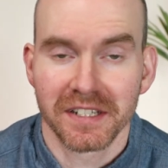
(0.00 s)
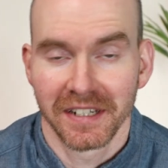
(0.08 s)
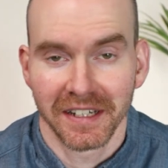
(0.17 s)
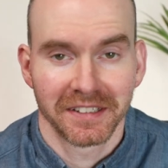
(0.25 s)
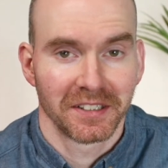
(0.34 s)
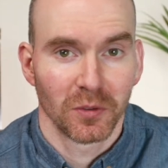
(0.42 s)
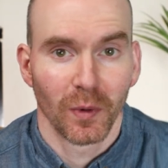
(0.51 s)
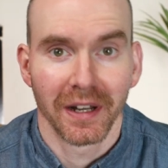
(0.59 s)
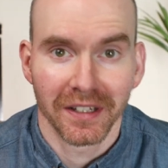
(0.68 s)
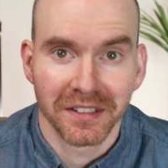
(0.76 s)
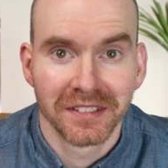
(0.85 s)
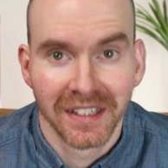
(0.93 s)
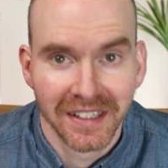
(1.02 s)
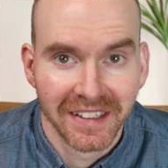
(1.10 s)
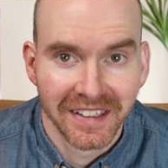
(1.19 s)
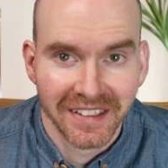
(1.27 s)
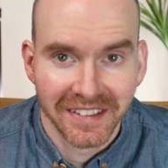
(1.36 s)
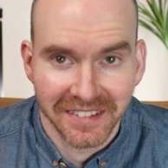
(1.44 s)
connected to, well,
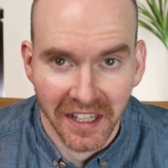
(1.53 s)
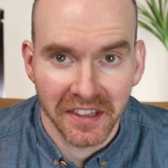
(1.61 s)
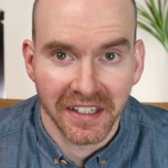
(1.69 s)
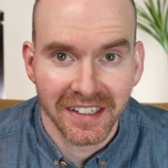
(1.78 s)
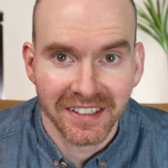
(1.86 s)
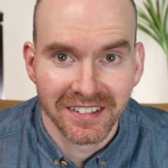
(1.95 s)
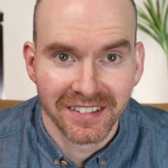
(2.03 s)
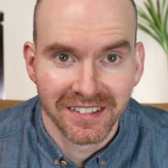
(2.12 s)
nothing?